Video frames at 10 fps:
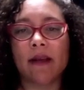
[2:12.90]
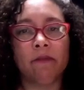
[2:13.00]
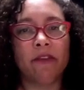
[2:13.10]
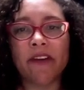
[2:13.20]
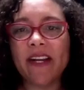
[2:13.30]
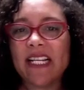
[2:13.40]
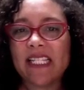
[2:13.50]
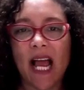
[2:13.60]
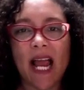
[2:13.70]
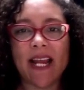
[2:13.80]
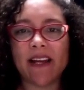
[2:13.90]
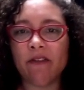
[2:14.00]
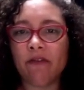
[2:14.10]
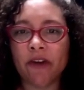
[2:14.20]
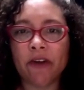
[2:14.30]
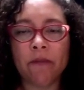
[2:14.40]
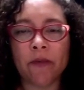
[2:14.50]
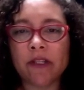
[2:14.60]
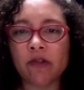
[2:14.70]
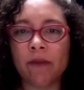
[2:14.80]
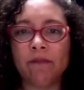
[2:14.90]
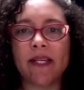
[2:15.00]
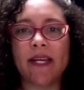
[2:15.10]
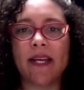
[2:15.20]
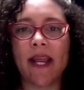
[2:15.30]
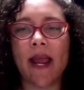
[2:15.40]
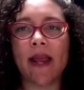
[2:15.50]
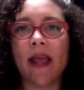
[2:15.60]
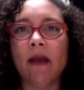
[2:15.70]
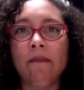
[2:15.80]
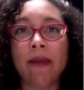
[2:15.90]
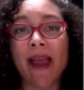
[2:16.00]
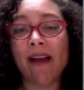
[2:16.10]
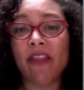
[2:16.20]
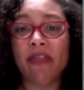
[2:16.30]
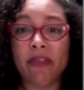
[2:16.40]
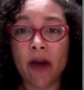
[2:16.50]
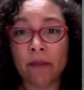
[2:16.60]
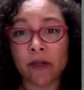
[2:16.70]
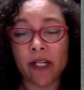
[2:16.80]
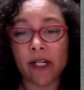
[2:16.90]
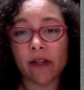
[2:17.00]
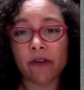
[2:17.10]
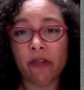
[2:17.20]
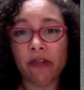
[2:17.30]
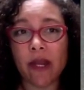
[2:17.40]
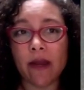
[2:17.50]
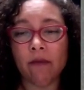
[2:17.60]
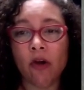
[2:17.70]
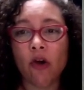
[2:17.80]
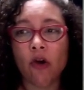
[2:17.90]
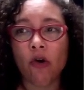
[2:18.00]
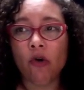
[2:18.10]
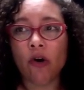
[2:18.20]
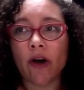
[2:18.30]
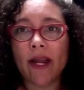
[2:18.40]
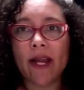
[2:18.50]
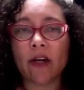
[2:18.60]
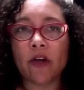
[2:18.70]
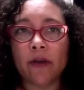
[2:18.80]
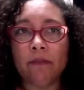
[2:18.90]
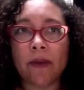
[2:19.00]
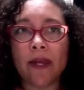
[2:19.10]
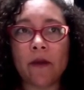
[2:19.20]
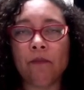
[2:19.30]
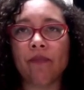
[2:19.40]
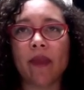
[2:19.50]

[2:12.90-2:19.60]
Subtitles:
very designed and very prescripted and maybe have a particular theme. Or it could be